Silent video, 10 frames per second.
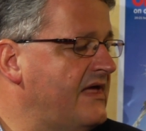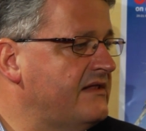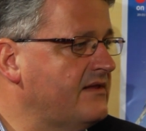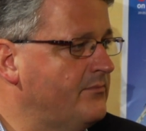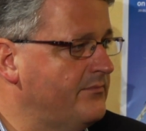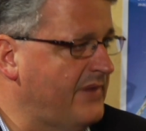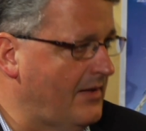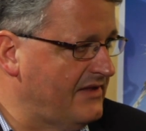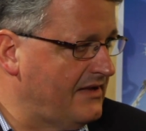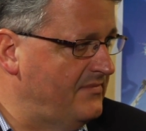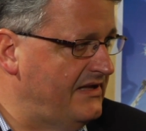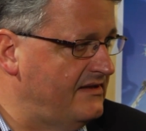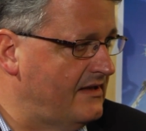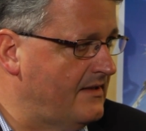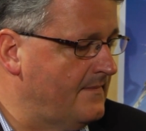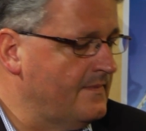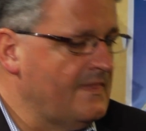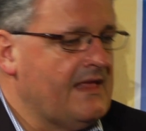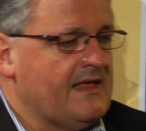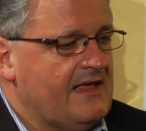in the public media
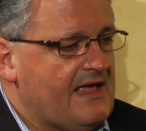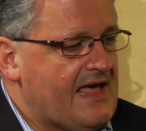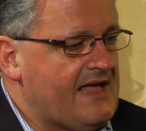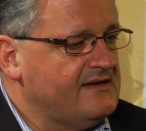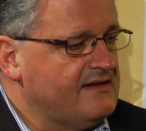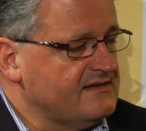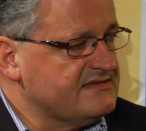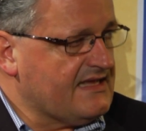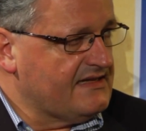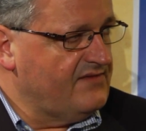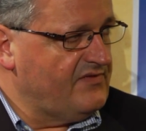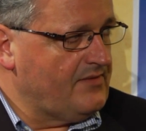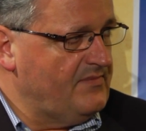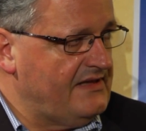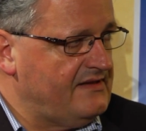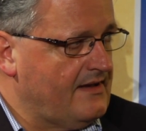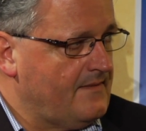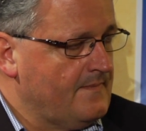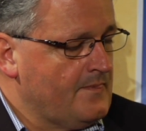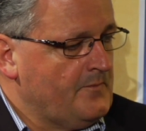and in the scientific
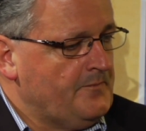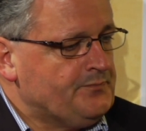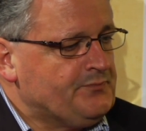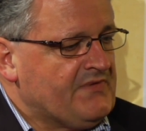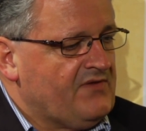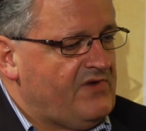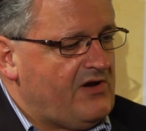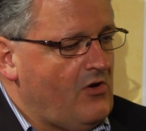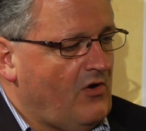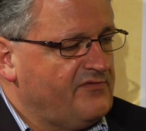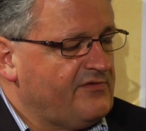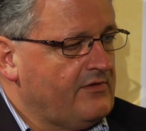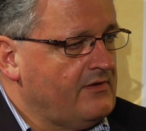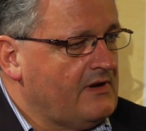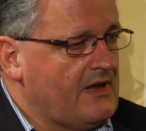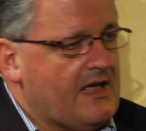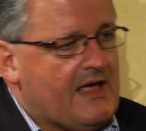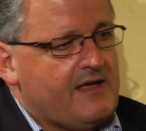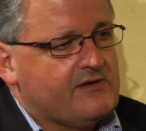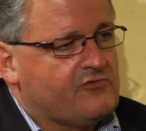media. Very often,
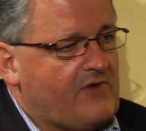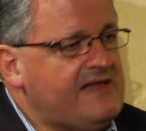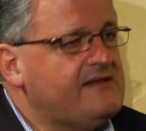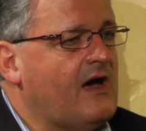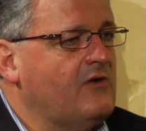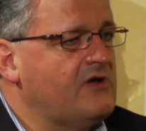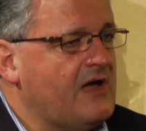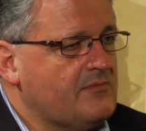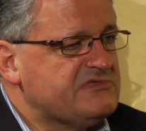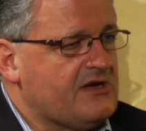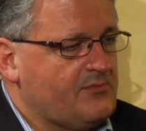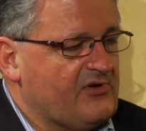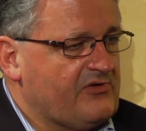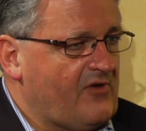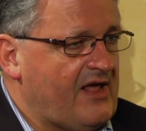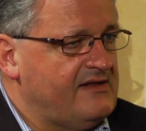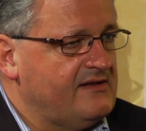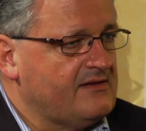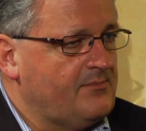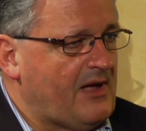great outcomes are
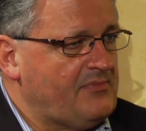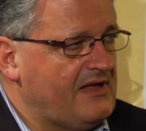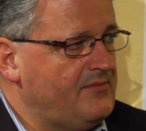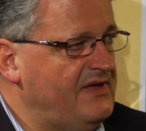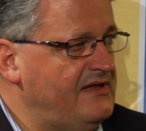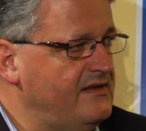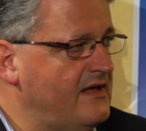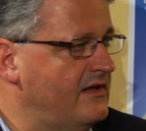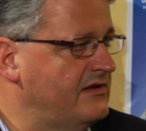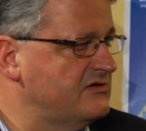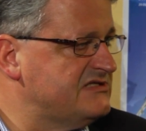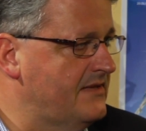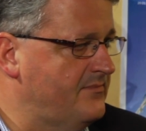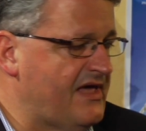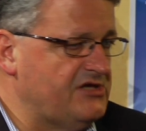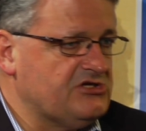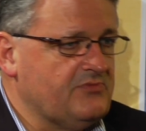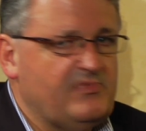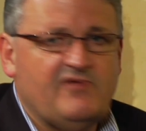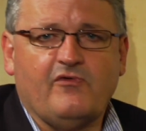portrayed in the public media. You see a
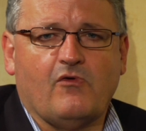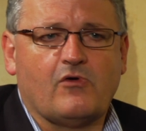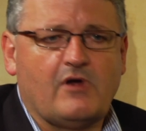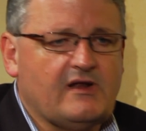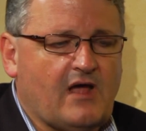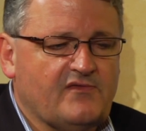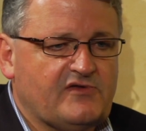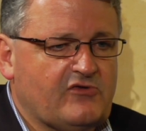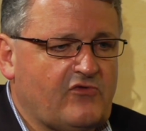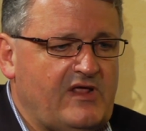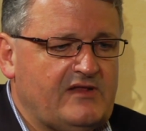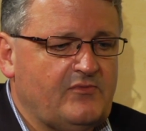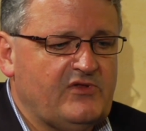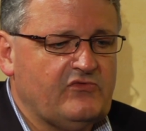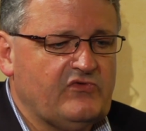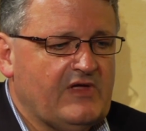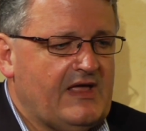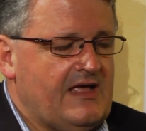patient before and after treatment,